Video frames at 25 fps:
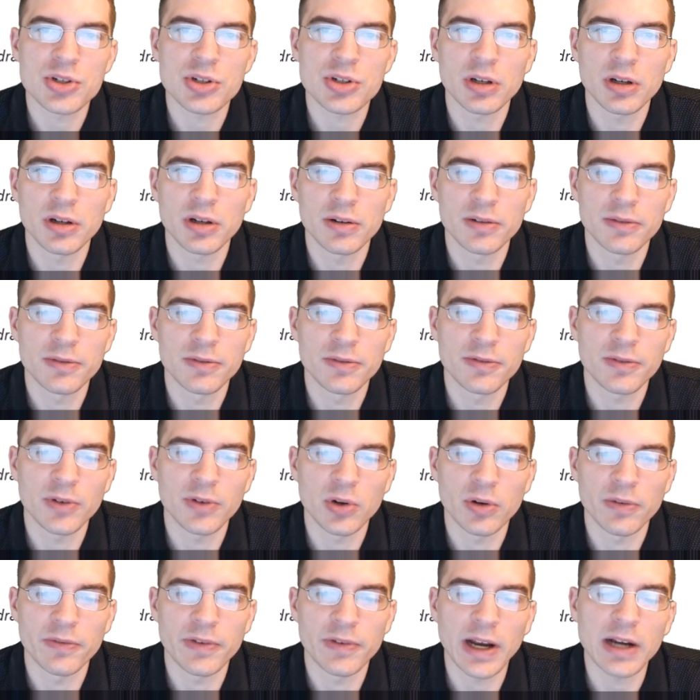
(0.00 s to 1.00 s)
of
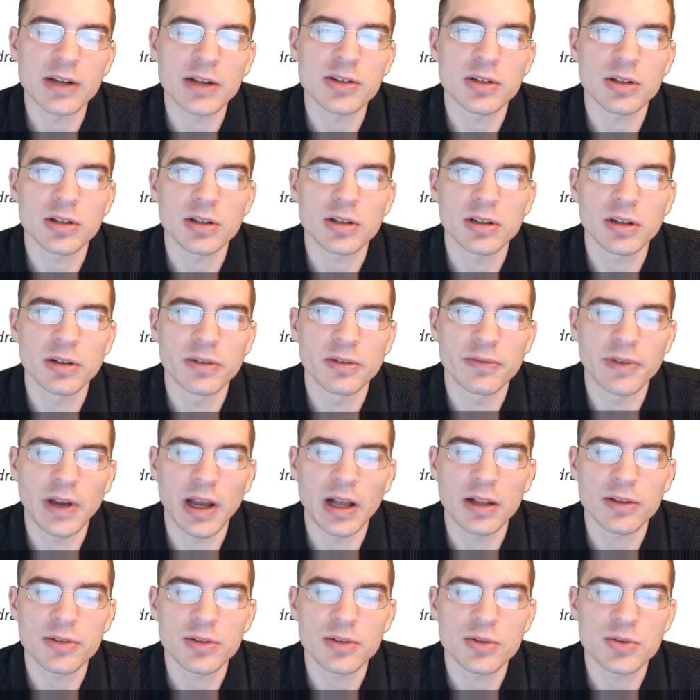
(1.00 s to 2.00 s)
or vector of
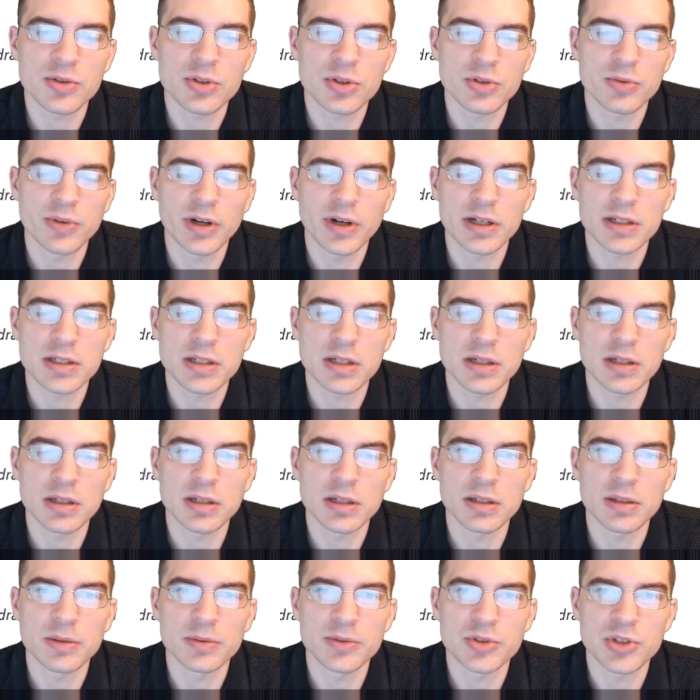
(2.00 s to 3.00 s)
values you want
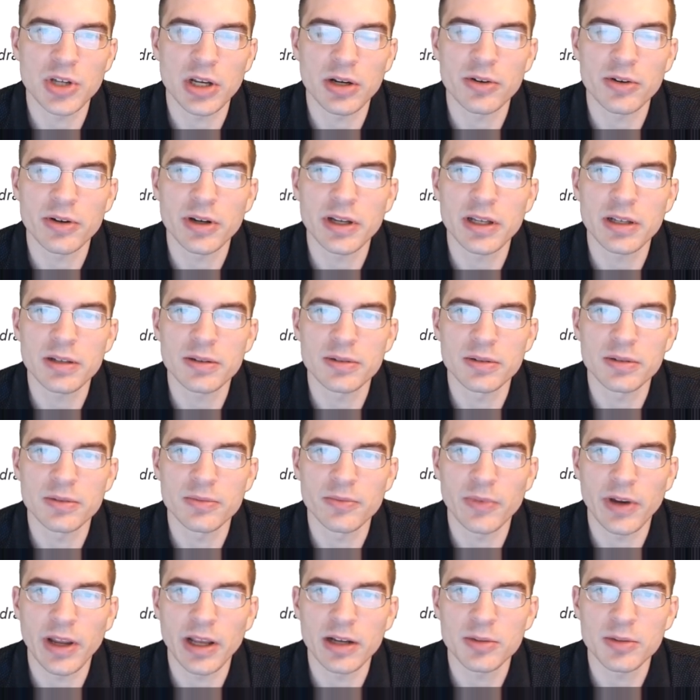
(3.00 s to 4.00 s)
to generate
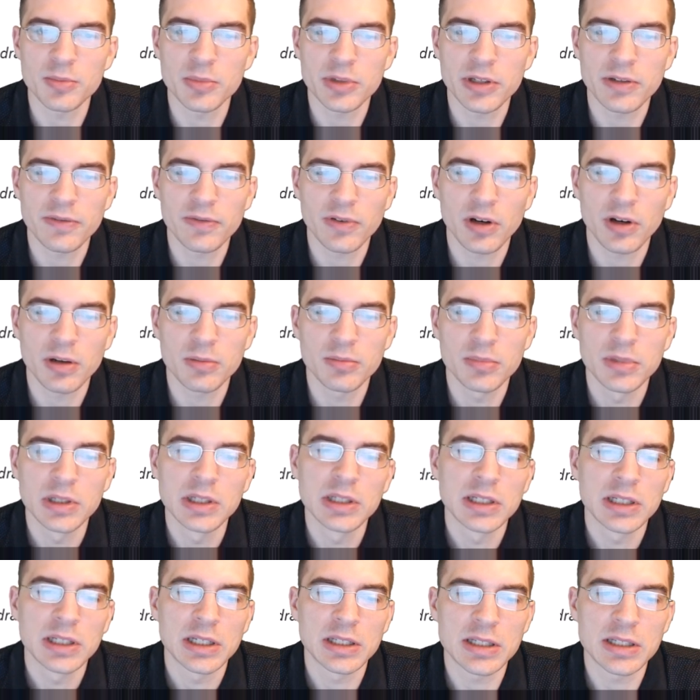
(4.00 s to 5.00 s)
randomly from.
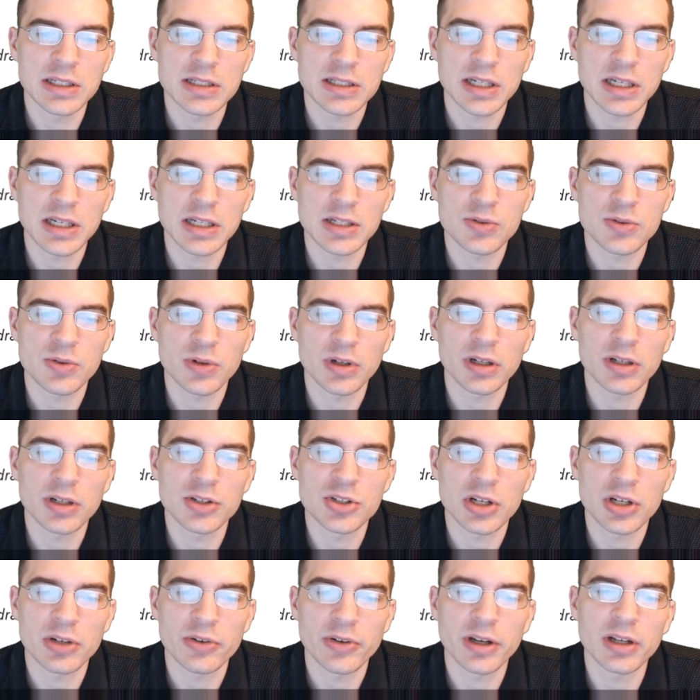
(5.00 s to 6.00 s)
In this case, we're going to
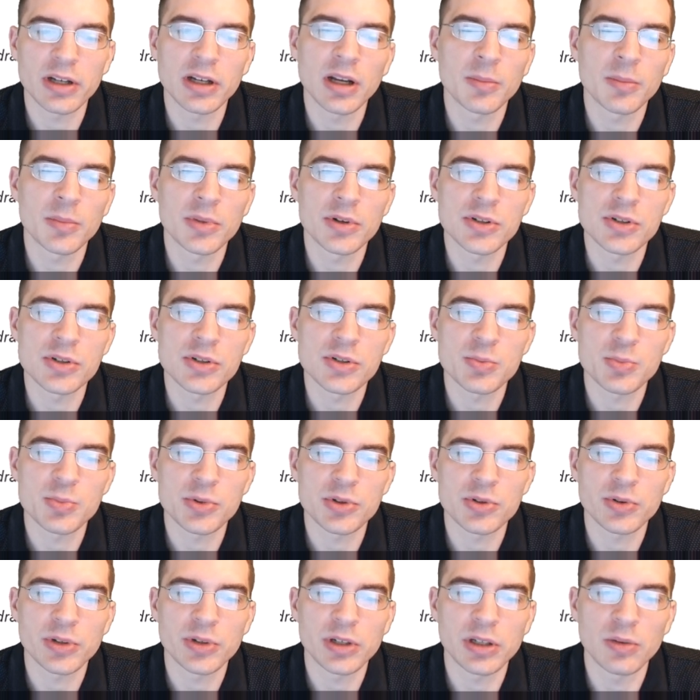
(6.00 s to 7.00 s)
generate numbers
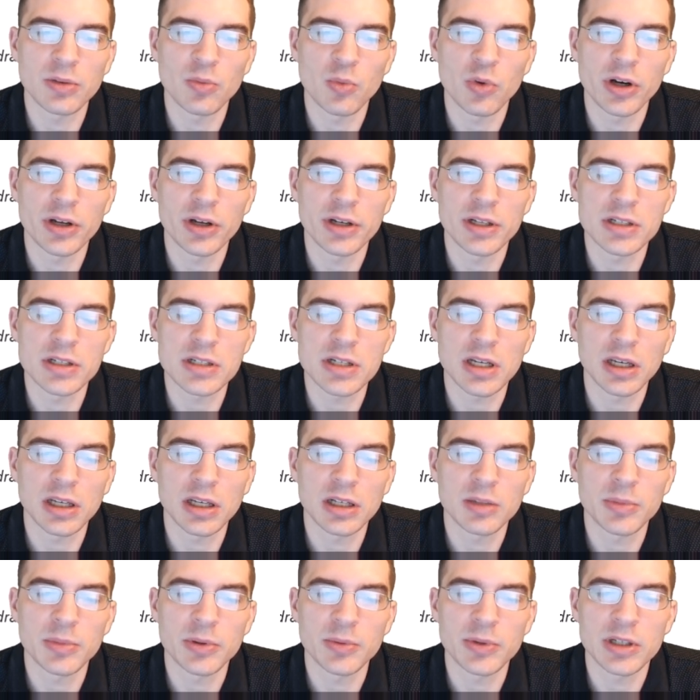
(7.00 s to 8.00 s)
between 1 and
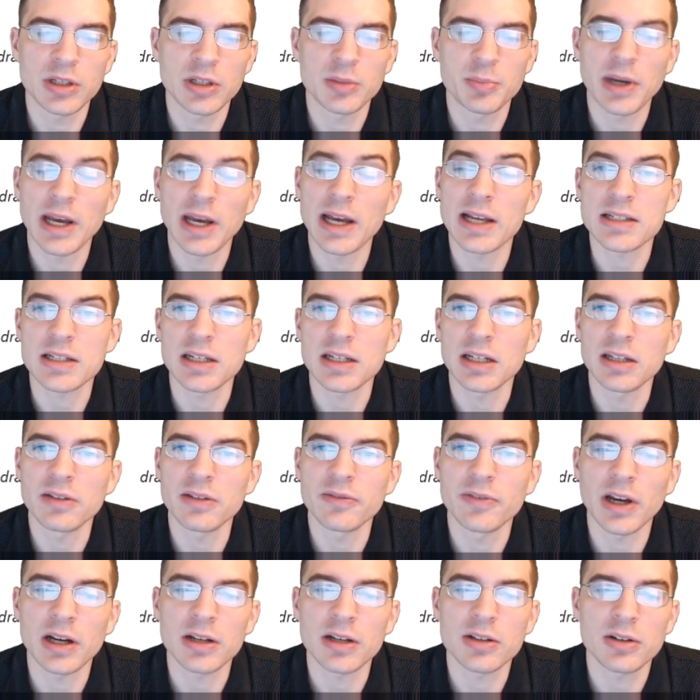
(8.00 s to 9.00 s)
10, but we could pass any
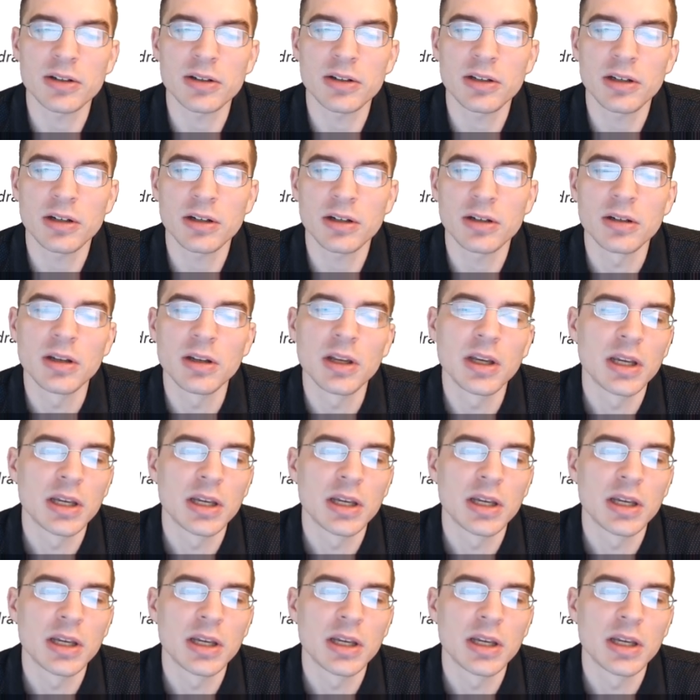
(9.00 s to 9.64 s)
vector in here.